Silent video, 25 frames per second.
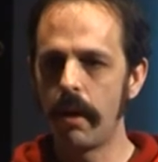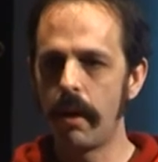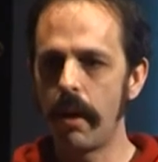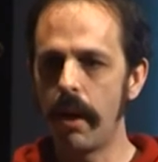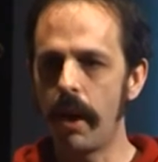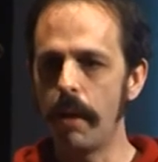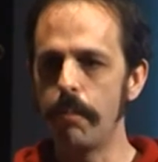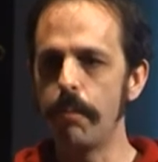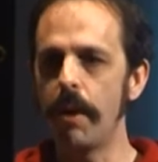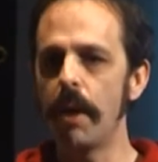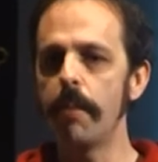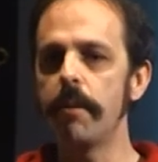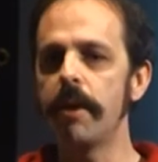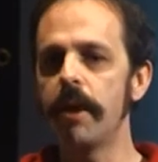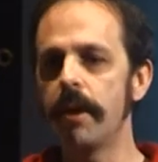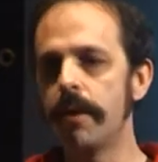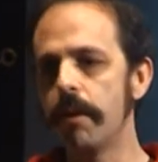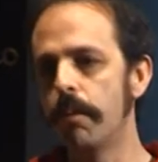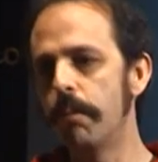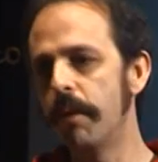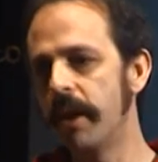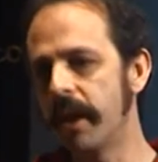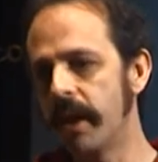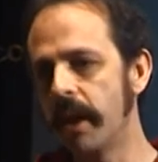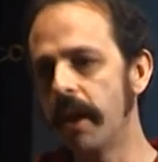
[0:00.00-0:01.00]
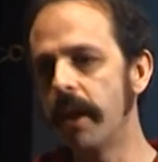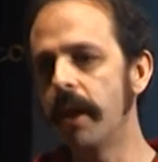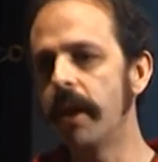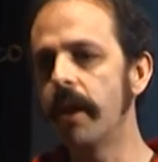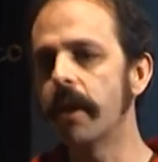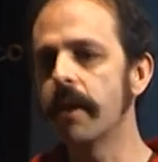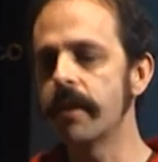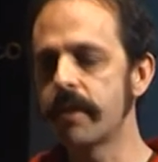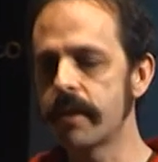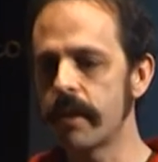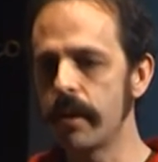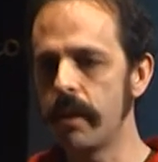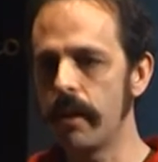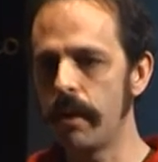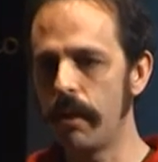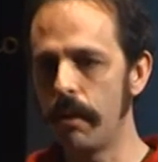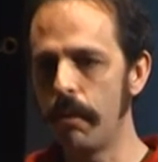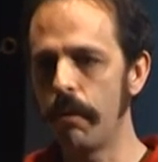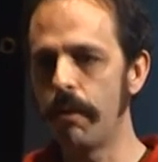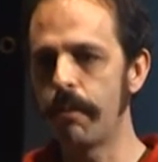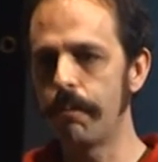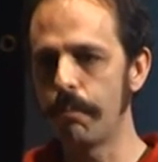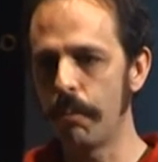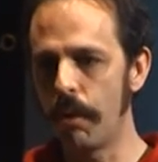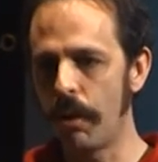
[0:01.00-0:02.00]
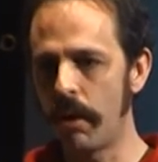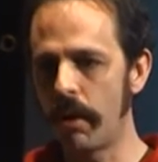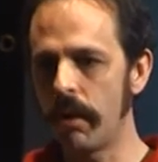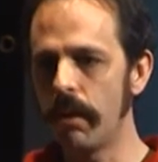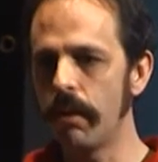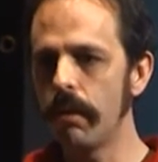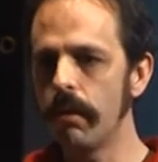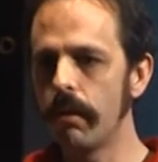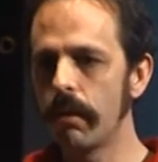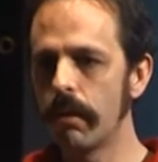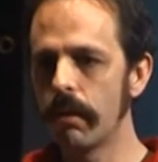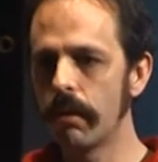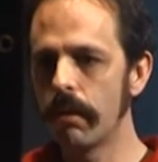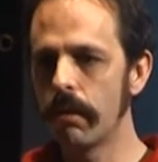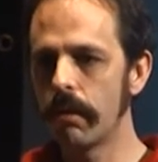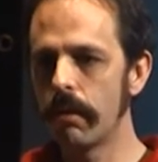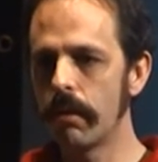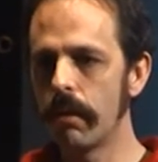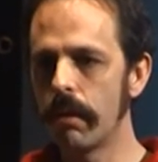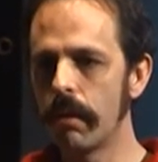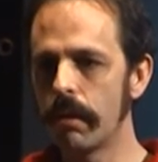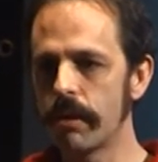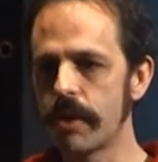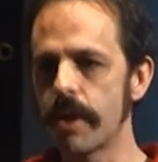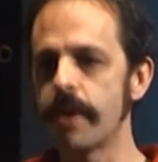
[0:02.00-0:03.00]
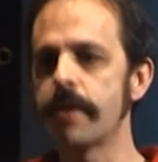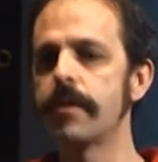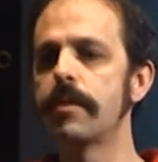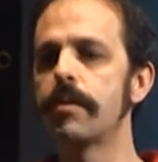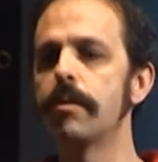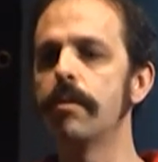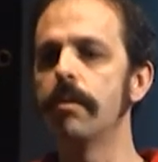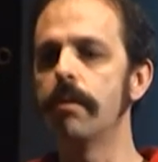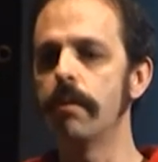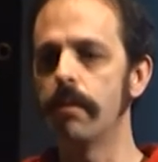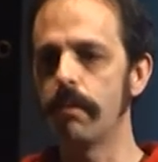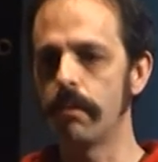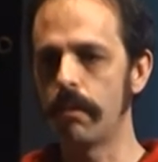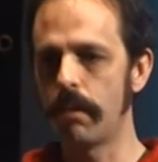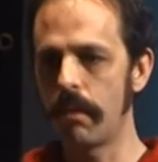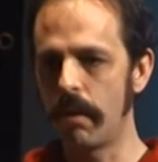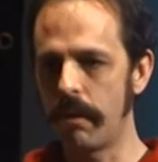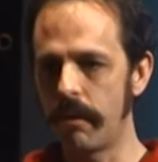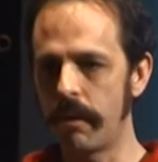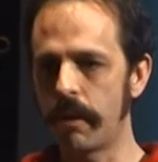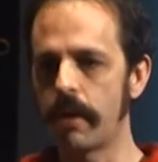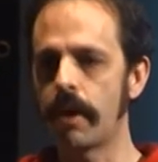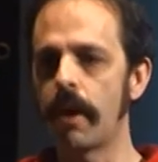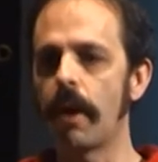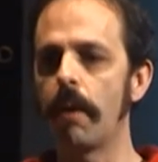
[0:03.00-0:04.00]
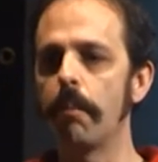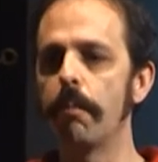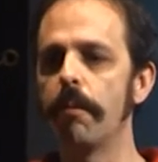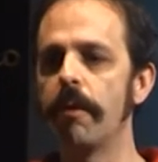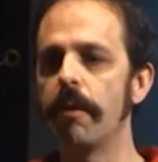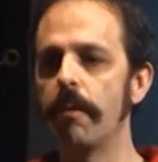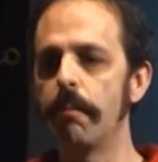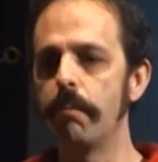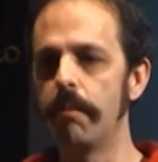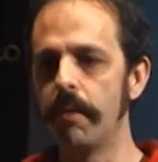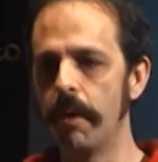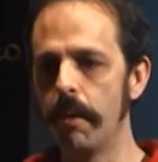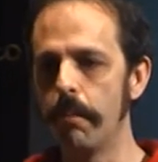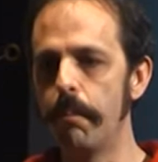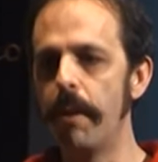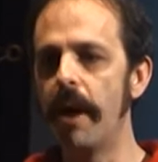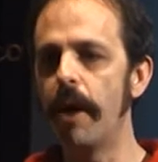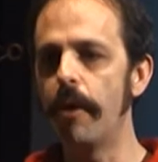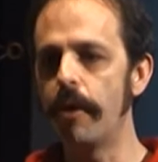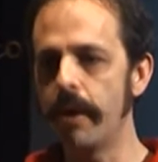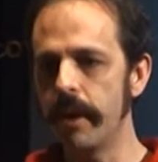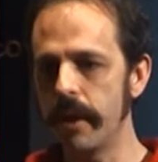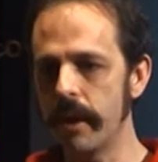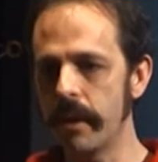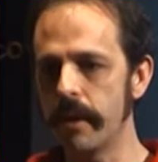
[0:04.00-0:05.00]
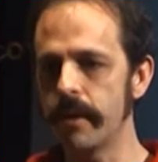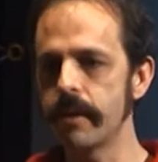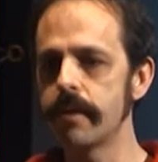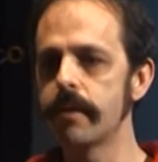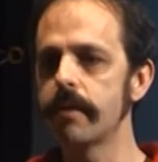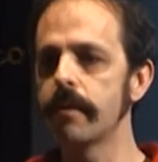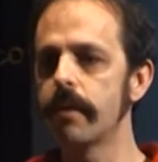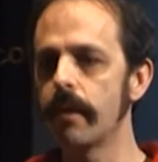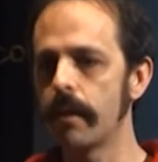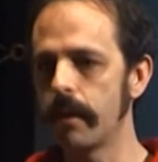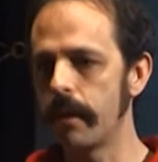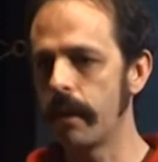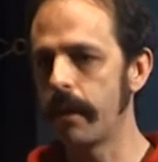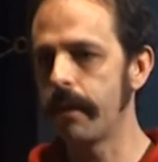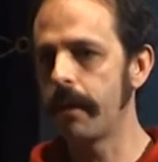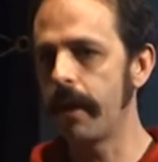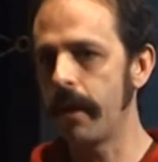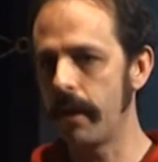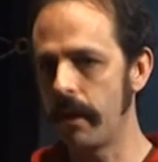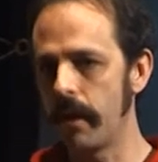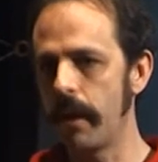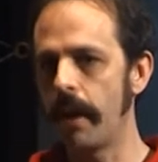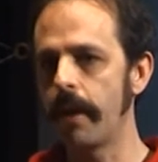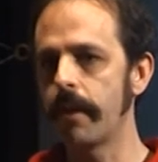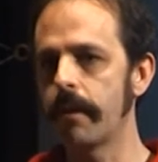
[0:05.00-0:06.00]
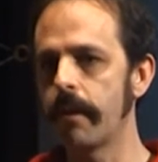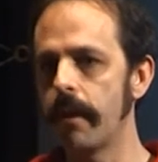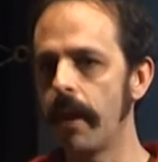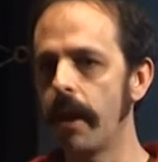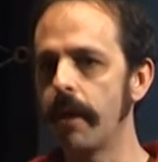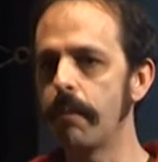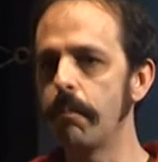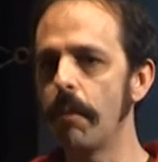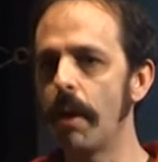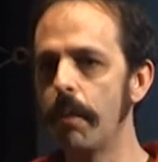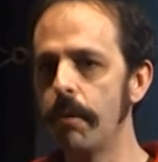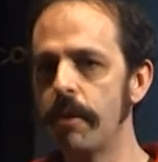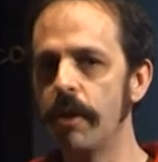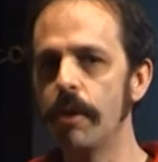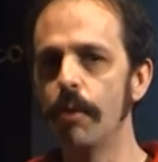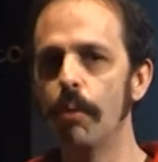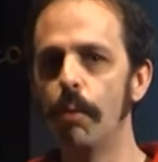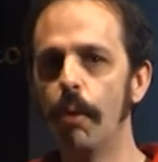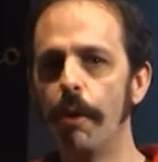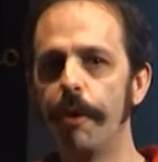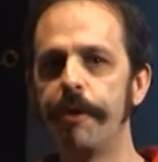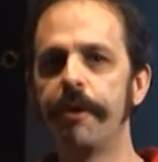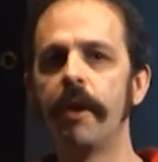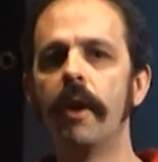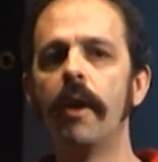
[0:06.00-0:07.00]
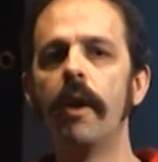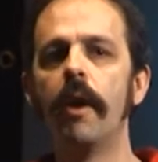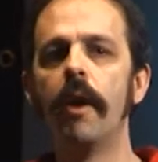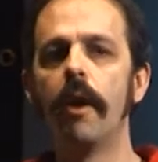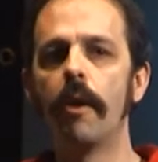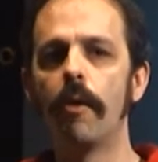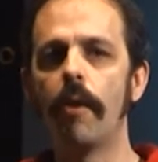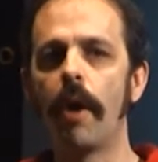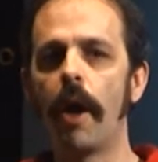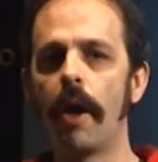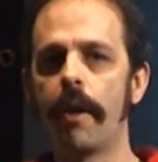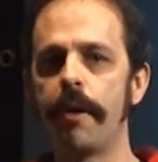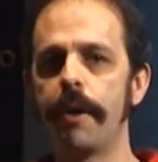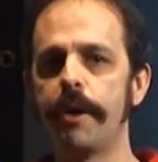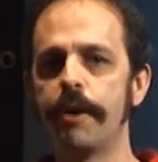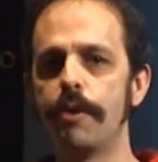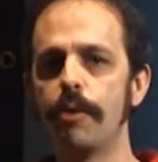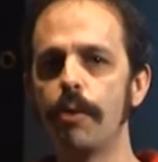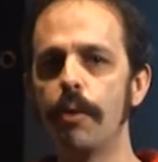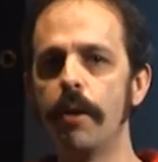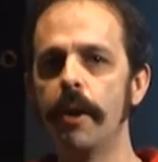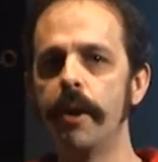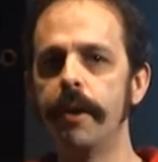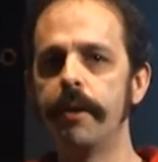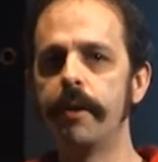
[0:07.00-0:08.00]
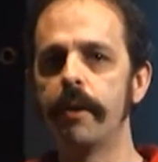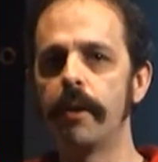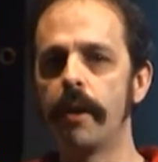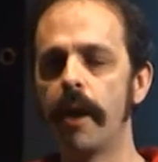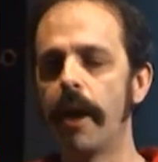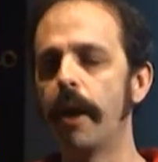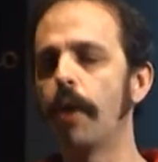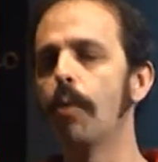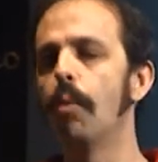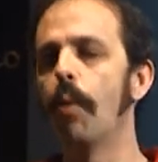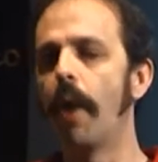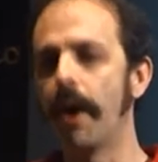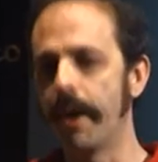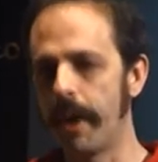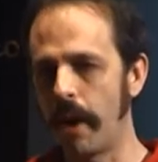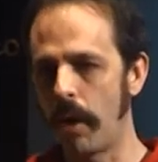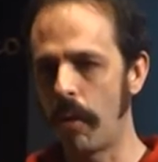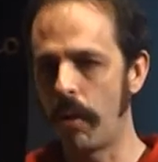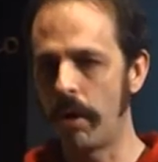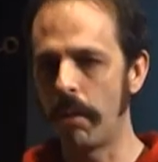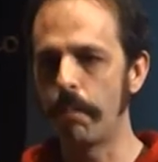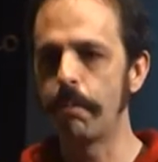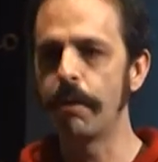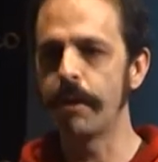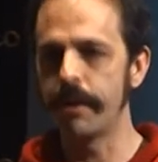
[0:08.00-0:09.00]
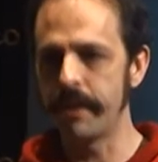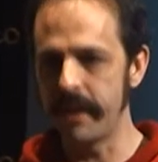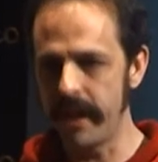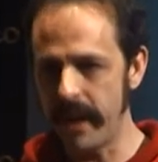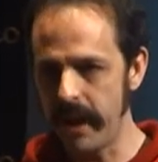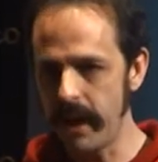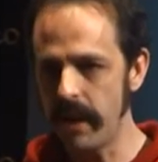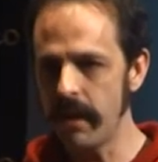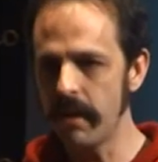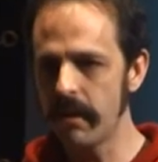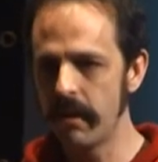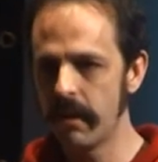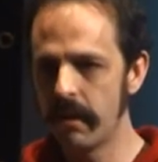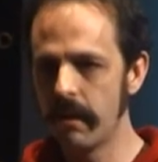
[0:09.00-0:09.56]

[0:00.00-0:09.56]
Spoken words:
And maybe in the beginning it's a little bit more, just to overcome the barriers like that. Maybe you would rather do it like 1 hour per day.